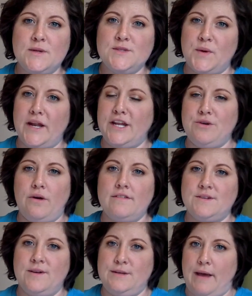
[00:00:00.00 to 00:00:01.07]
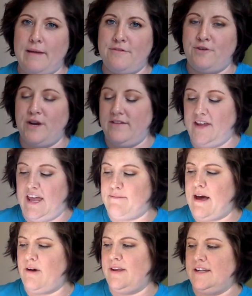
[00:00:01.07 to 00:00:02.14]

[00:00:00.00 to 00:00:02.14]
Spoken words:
one is one I knew I was going to buy before it even came out.